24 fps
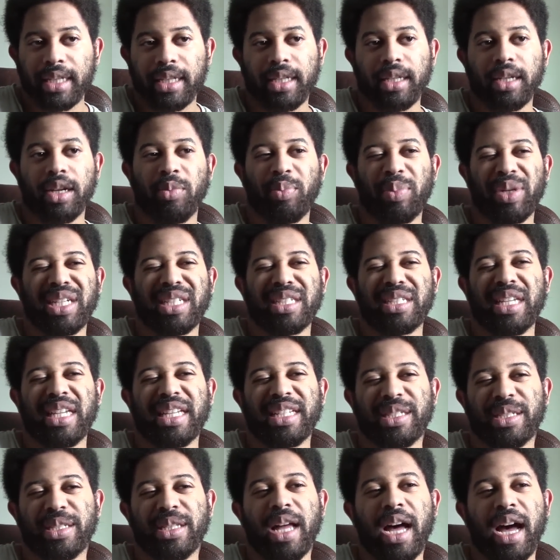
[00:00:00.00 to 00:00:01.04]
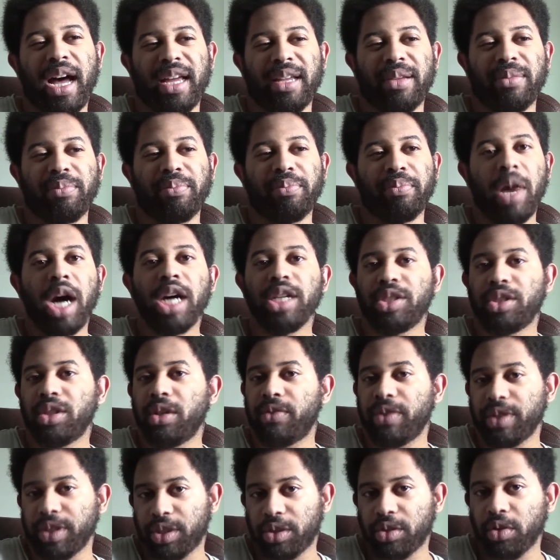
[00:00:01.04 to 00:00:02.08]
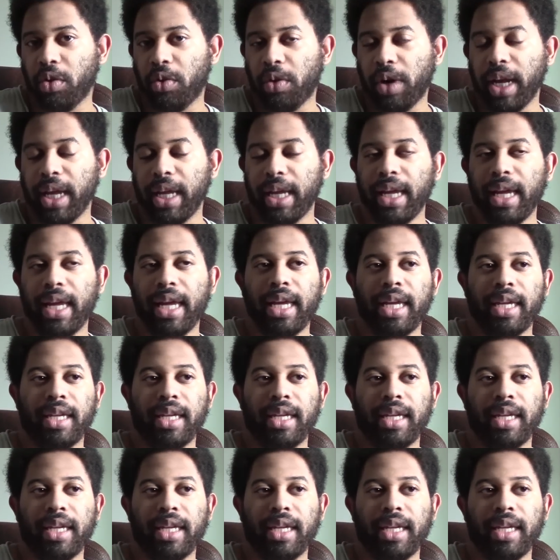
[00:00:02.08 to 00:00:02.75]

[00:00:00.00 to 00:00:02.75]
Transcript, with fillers: you know, but it's not much of a story.